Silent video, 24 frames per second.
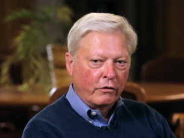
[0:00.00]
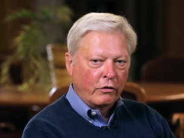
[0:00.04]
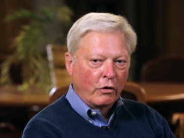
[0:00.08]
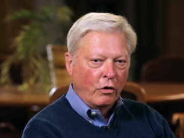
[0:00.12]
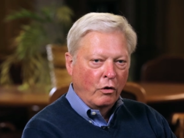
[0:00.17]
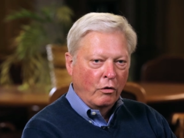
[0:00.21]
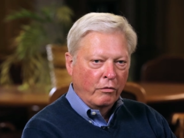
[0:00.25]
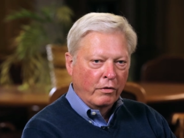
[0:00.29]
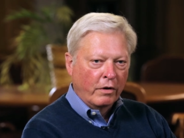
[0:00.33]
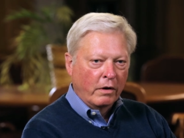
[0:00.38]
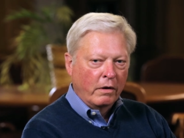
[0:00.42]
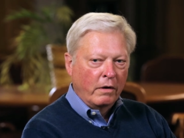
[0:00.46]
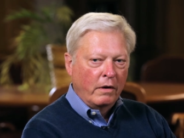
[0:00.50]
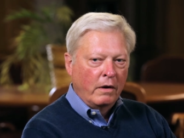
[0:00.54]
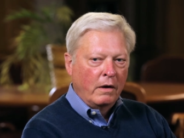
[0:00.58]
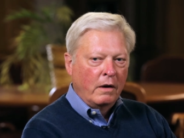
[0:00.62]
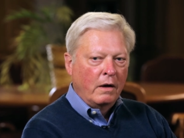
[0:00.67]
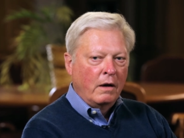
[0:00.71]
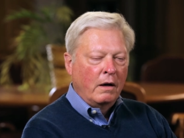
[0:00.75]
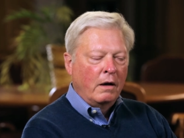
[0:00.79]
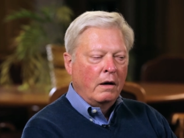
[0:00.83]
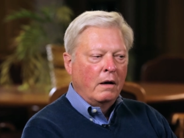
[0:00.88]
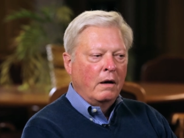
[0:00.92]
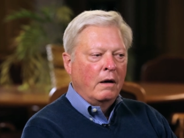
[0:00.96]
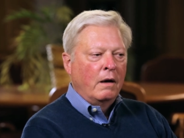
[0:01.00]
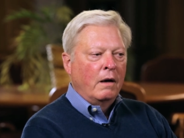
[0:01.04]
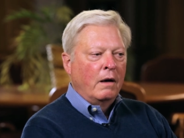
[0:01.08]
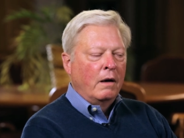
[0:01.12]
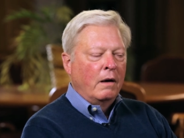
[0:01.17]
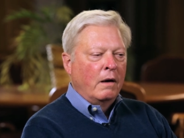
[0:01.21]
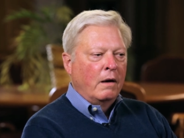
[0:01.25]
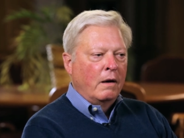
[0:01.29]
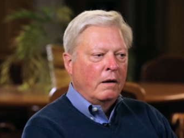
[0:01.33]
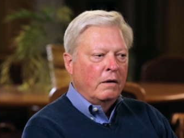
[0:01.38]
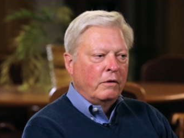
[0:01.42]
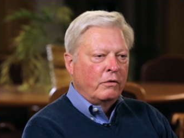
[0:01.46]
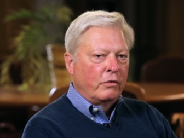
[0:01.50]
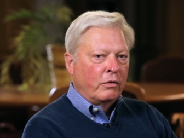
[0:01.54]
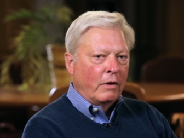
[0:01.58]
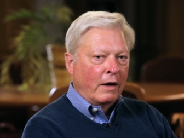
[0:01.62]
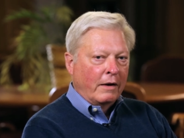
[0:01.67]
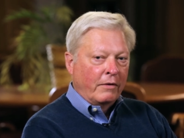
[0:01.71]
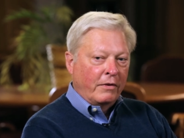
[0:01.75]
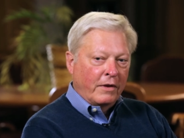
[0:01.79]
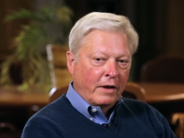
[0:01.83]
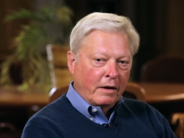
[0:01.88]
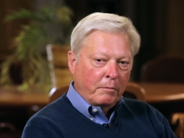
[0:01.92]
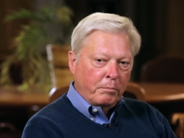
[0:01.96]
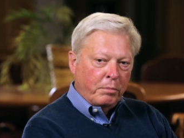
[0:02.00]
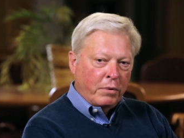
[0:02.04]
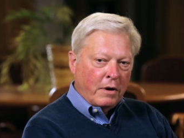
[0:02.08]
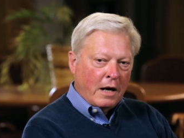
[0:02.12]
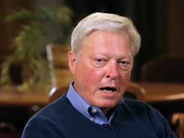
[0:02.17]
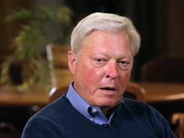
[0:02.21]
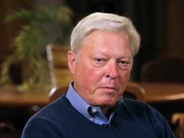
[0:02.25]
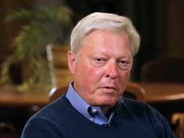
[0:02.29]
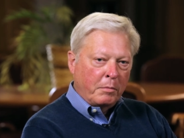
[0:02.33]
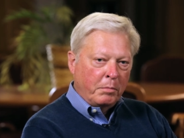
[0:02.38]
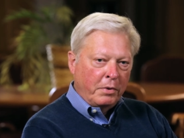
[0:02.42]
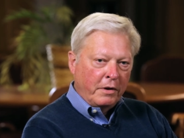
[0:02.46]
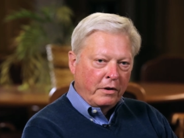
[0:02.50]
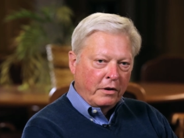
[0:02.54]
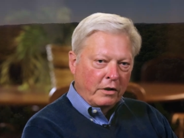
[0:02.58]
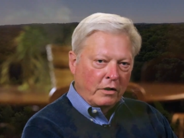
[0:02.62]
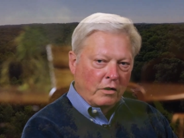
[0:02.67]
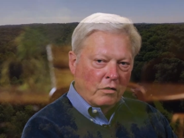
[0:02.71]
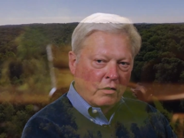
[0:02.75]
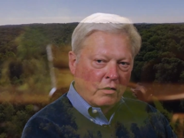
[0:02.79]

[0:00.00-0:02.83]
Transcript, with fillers: it's over. So I think probably the